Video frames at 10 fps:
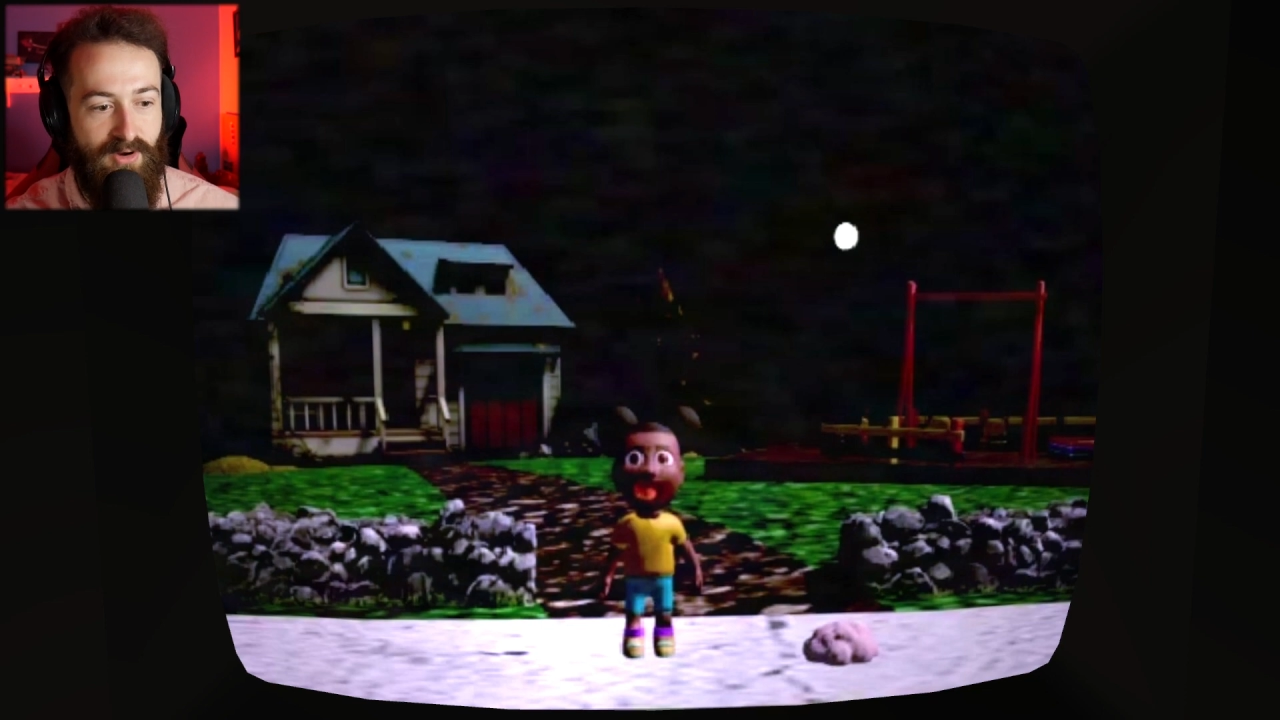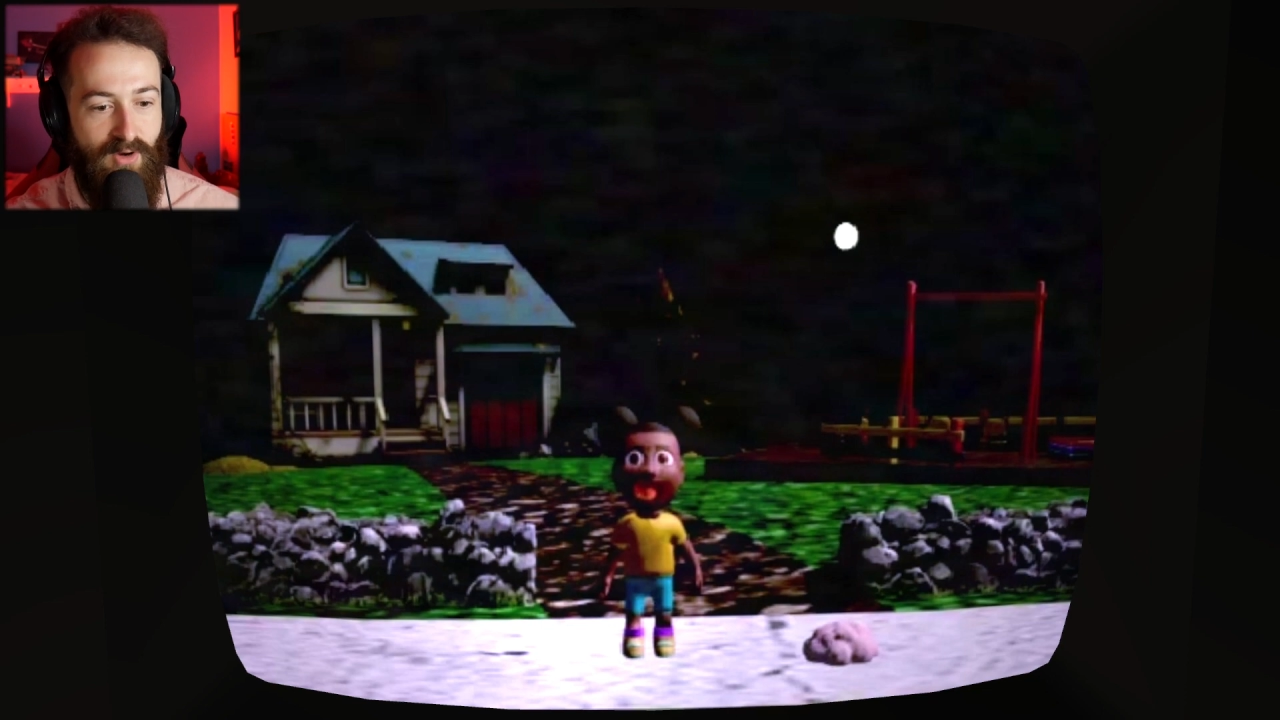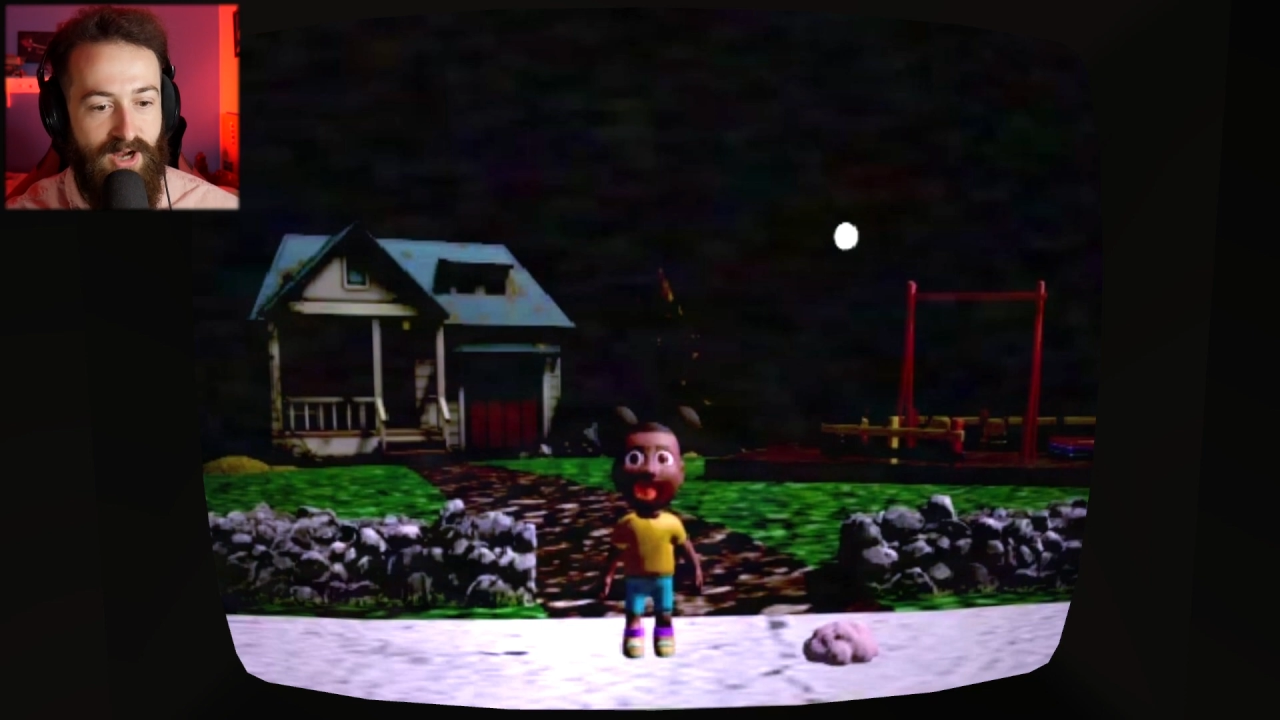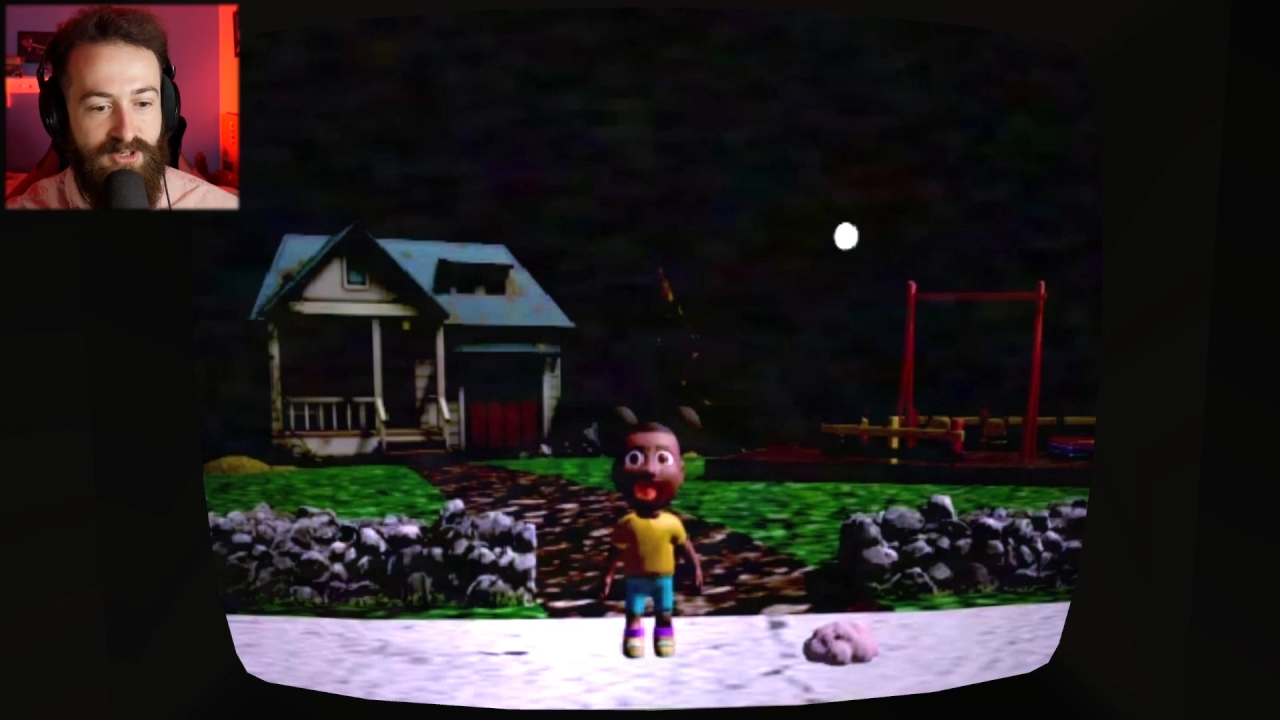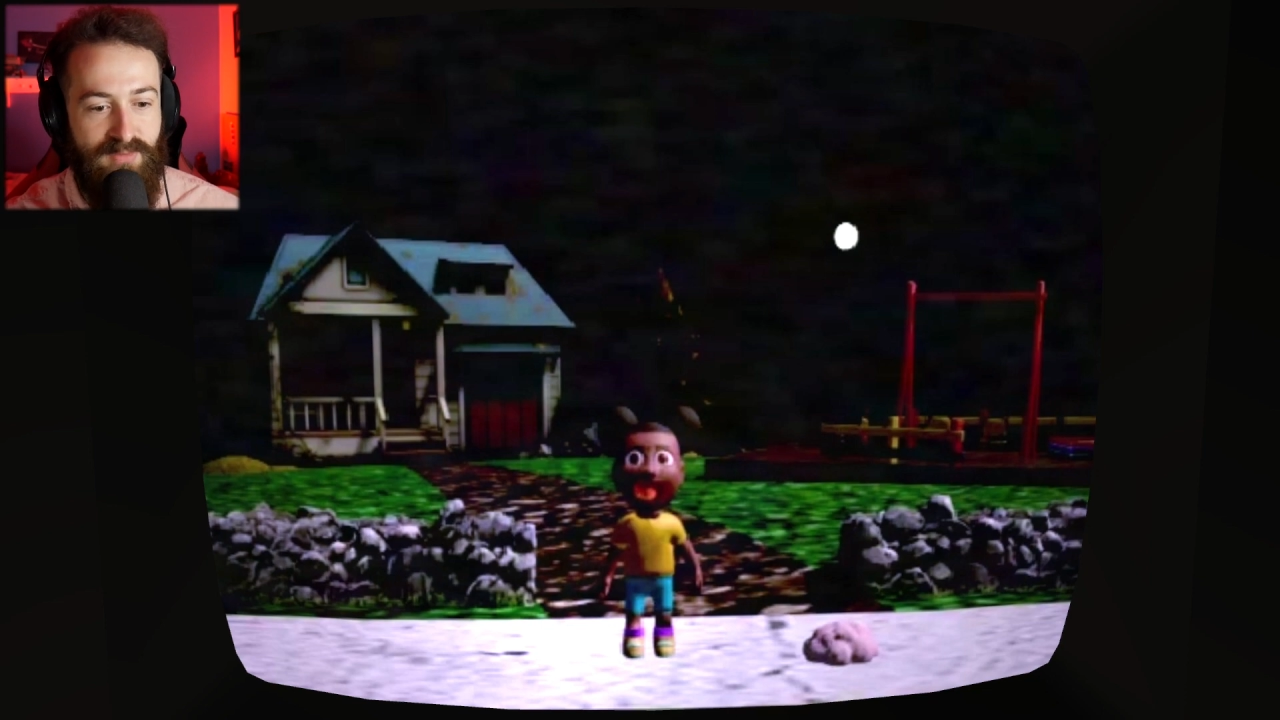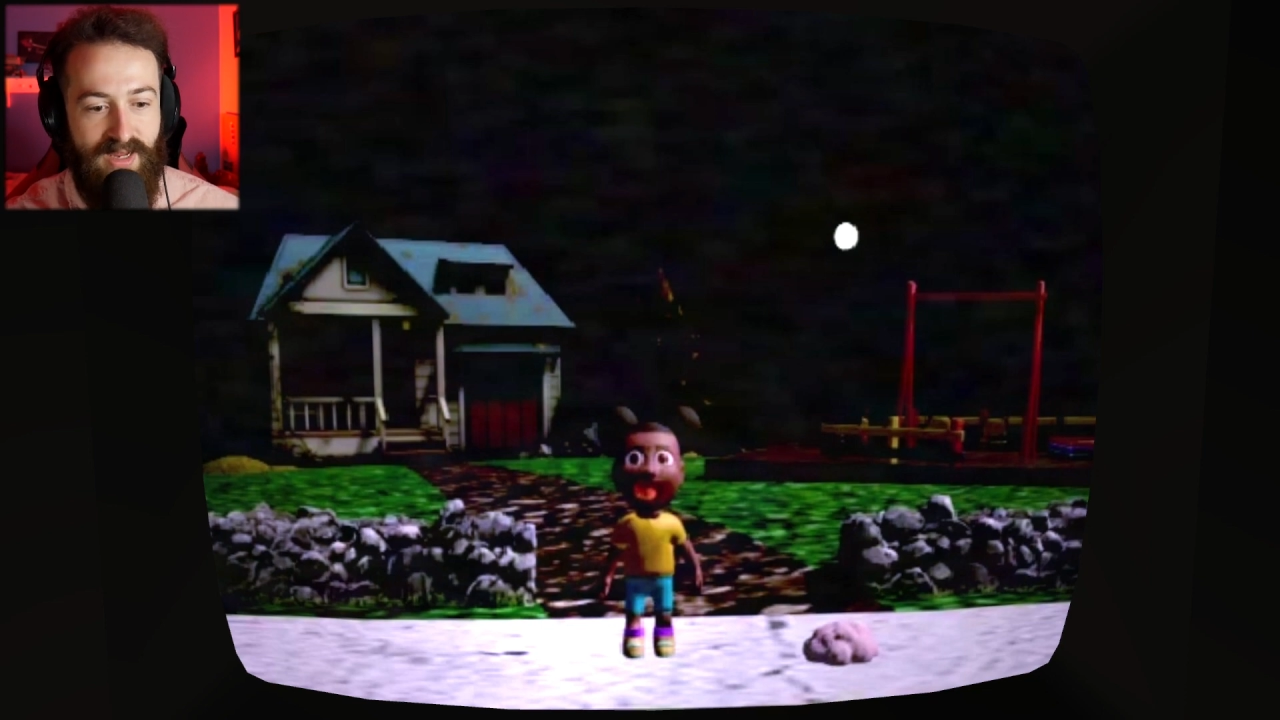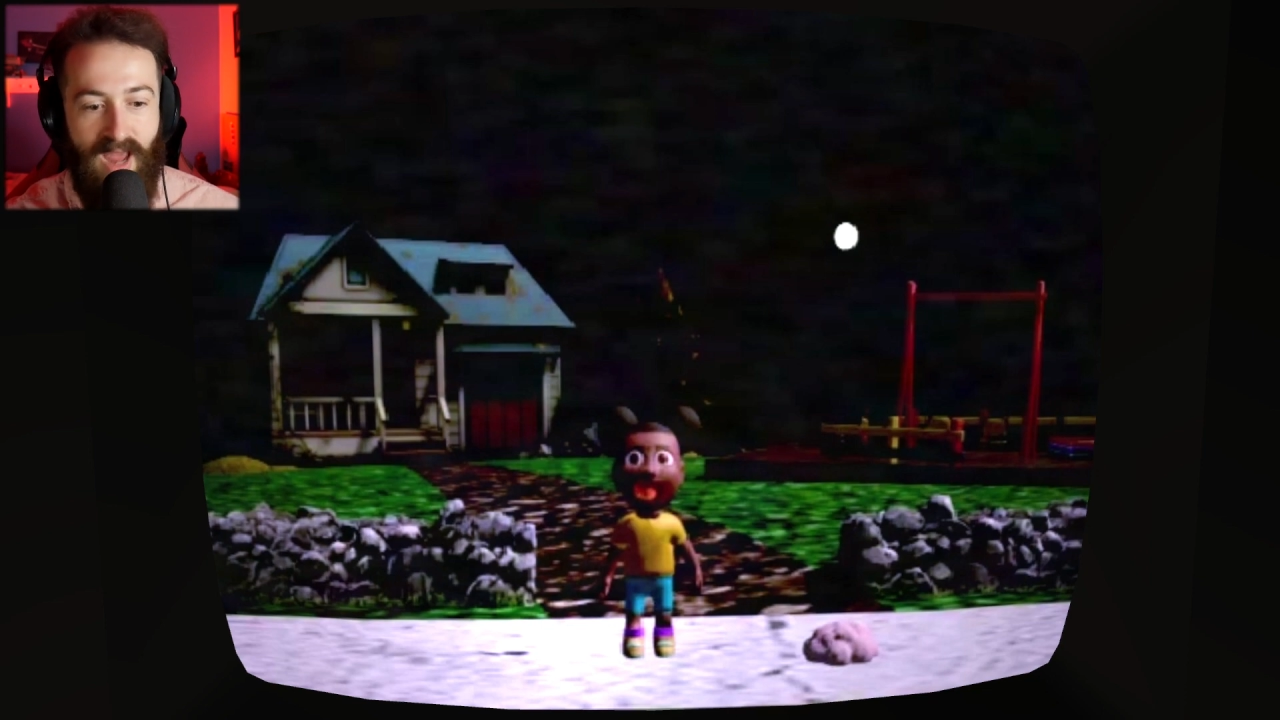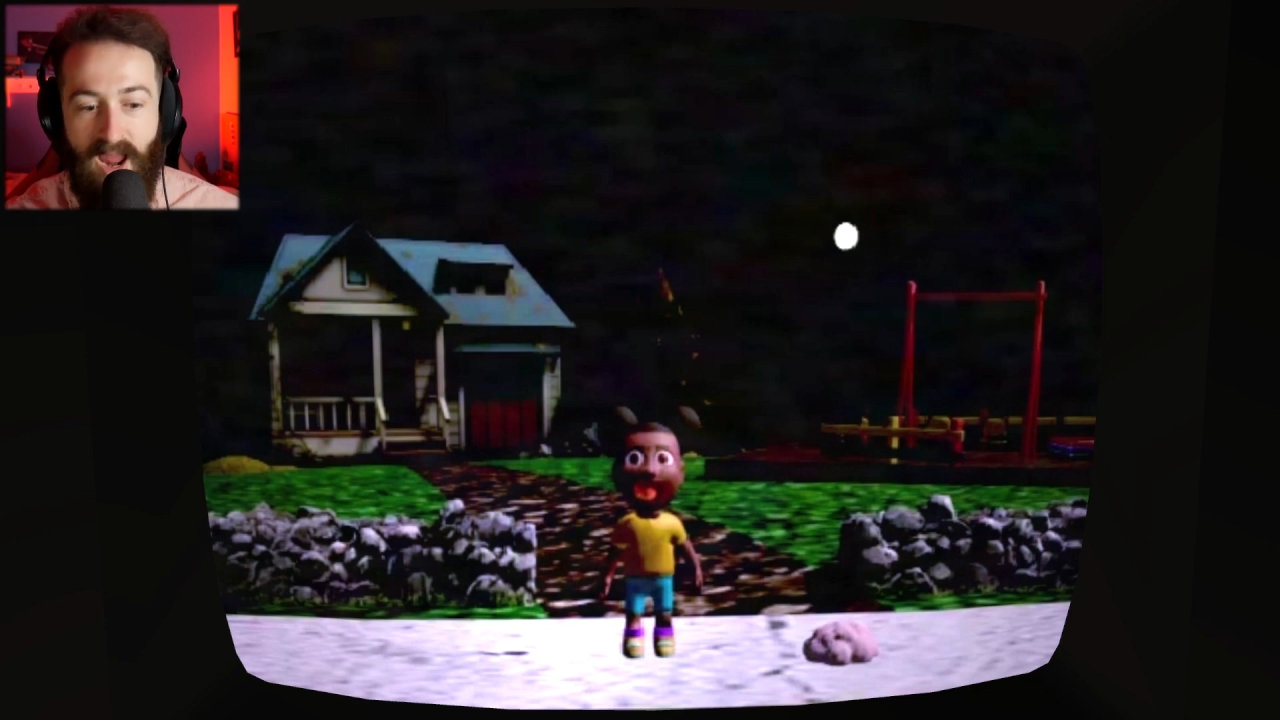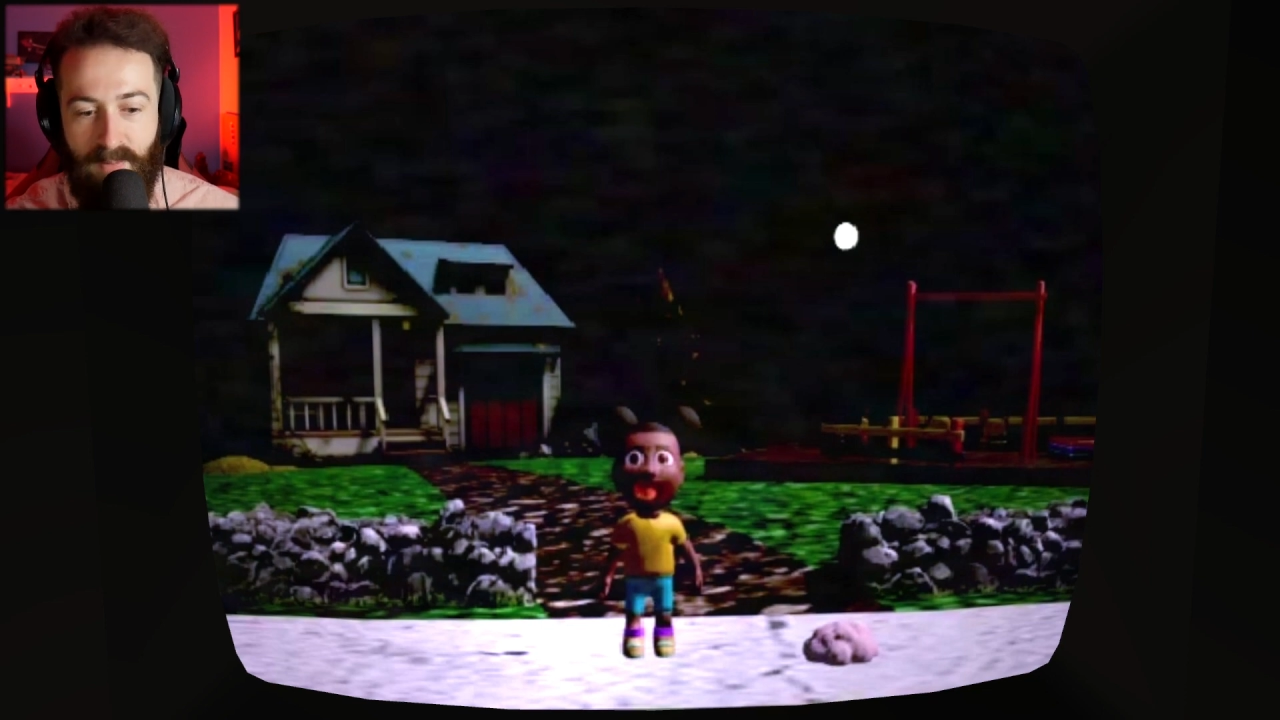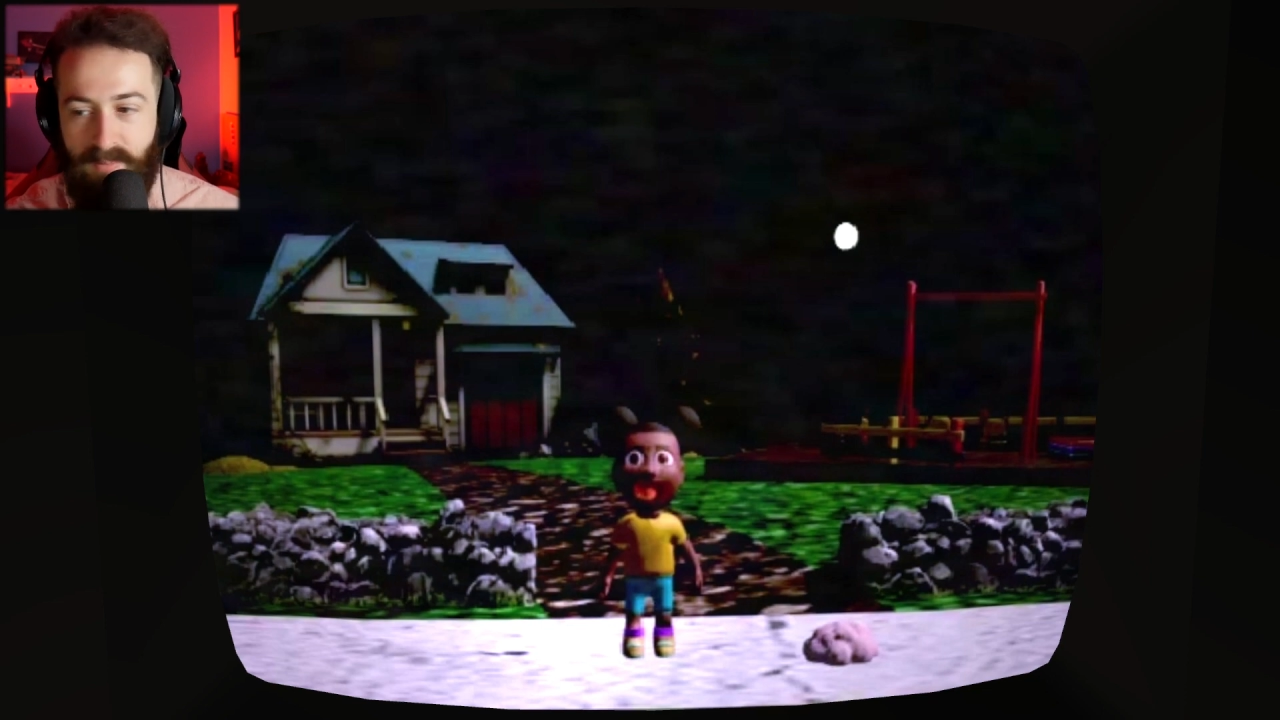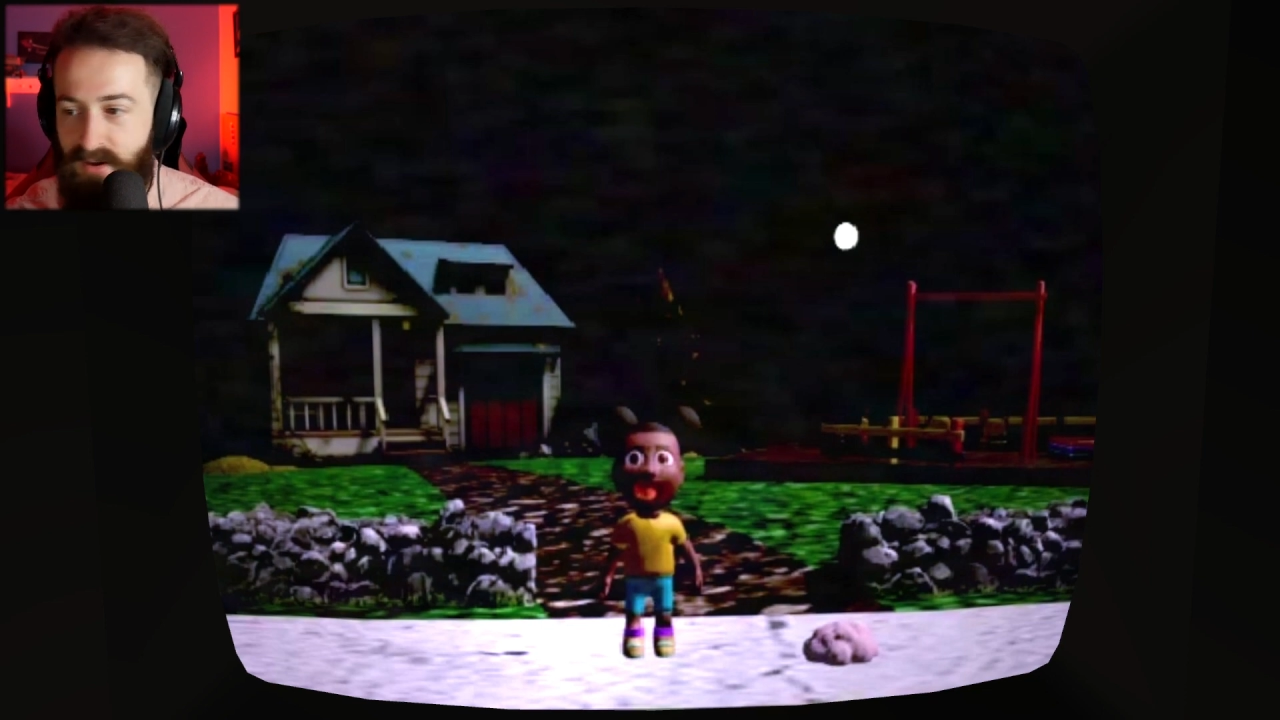crashed my game.